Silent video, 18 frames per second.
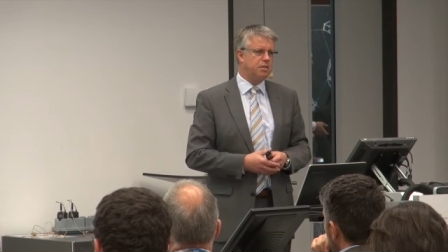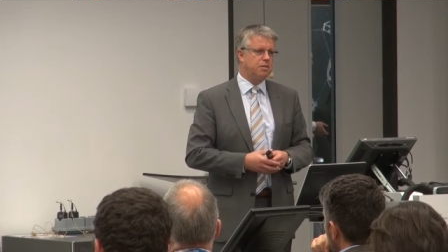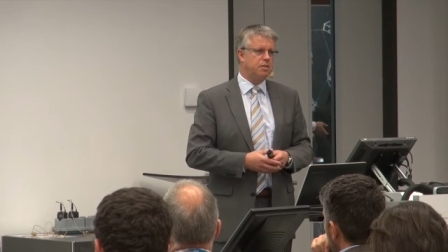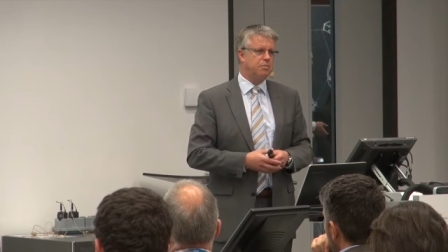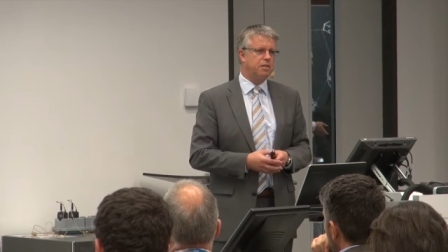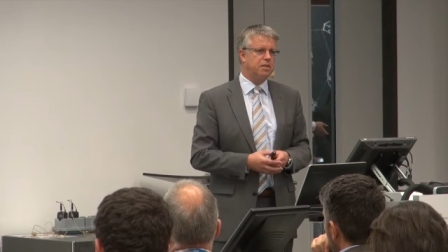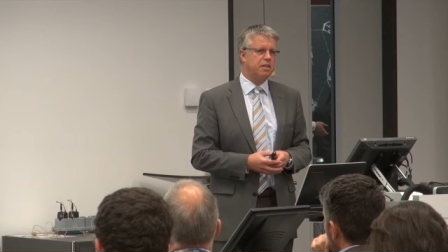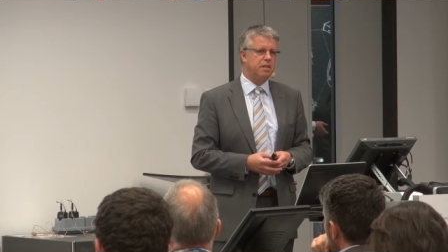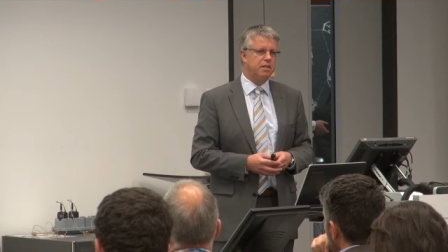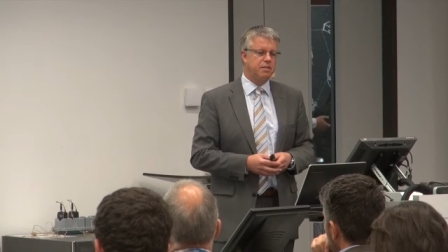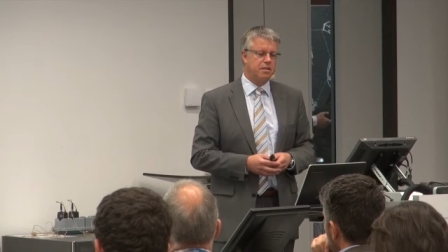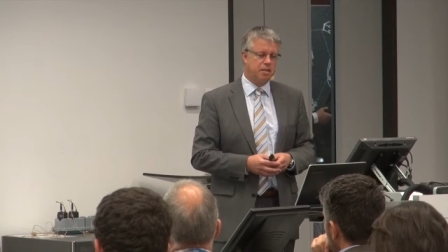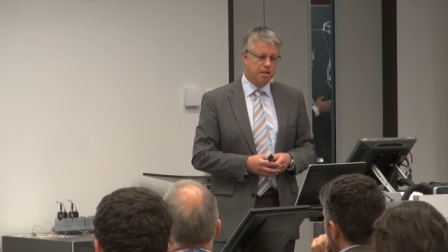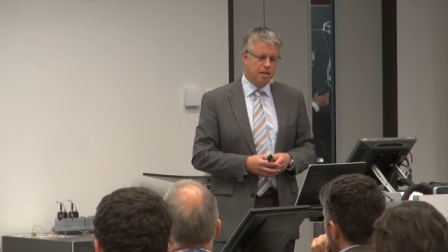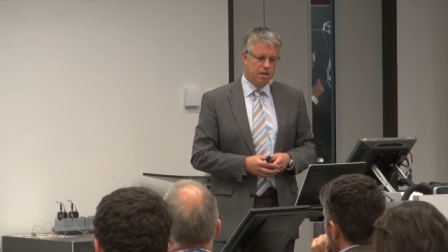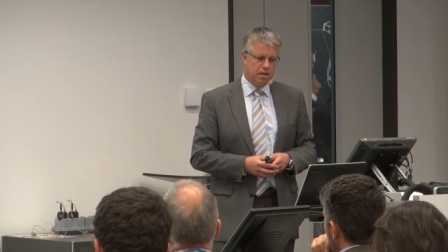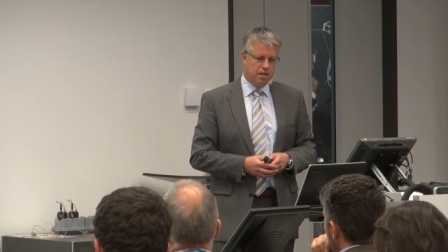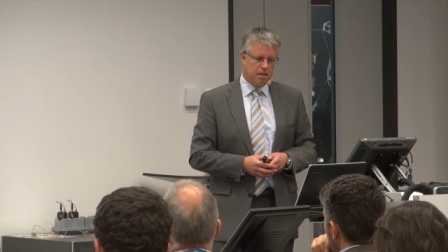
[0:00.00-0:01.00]

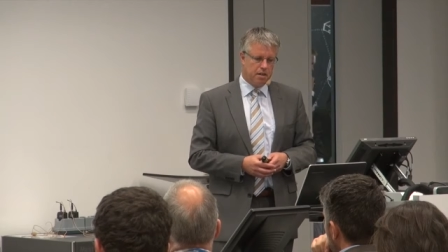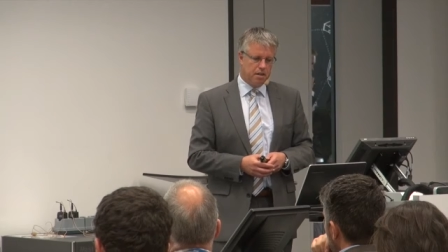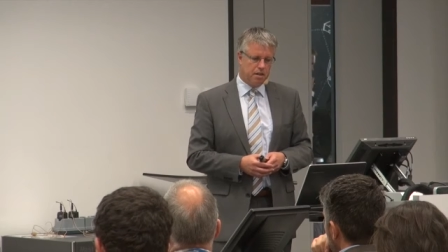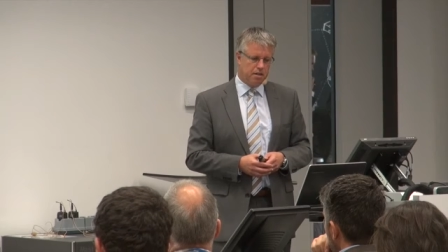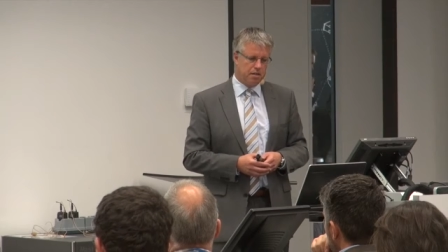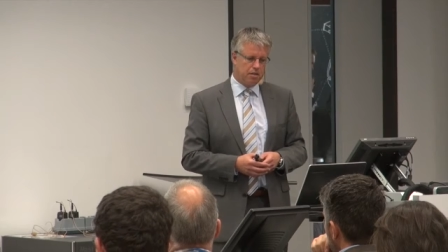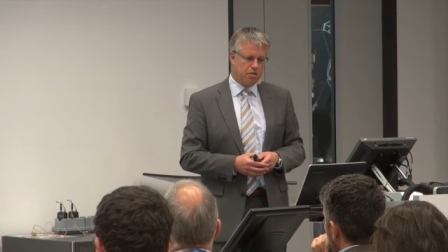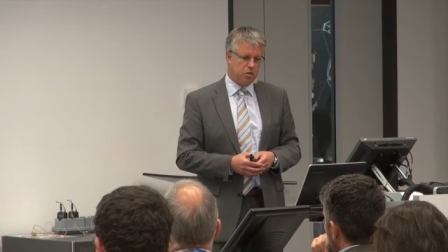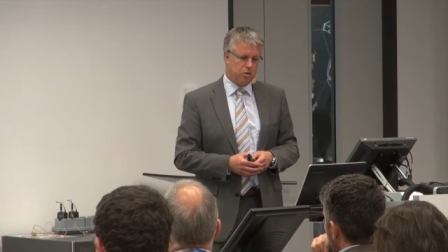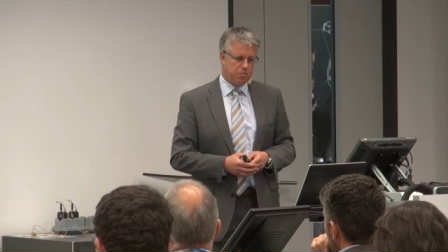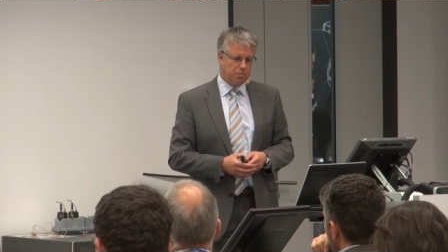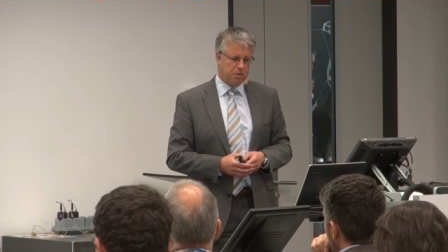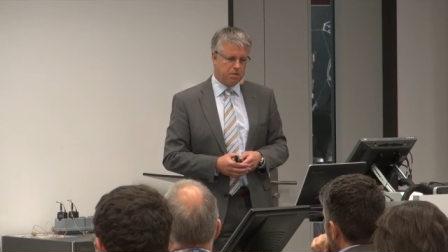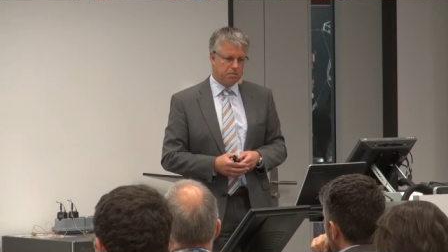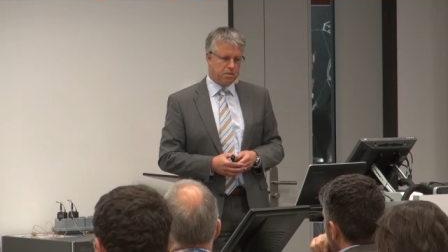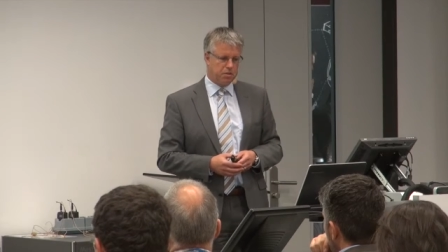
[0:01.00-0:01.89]
disseminate the topic,